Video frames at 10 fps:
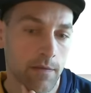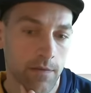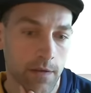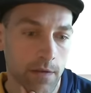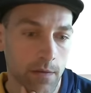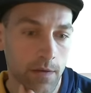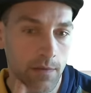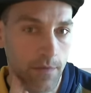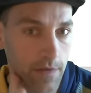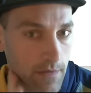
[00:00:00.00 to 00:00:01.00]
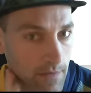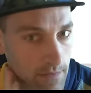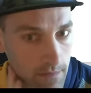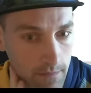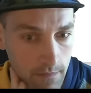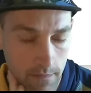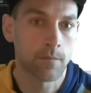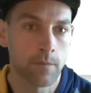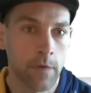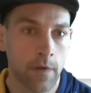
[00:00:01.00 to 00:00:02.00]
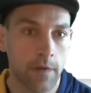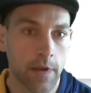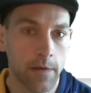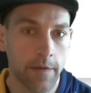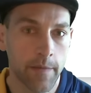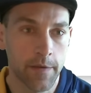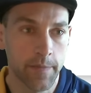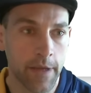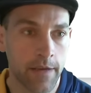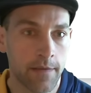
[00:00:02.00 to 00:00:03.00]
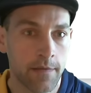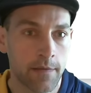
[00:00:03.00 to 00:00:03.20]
Draw Lorien revealed. They don't have that much mana.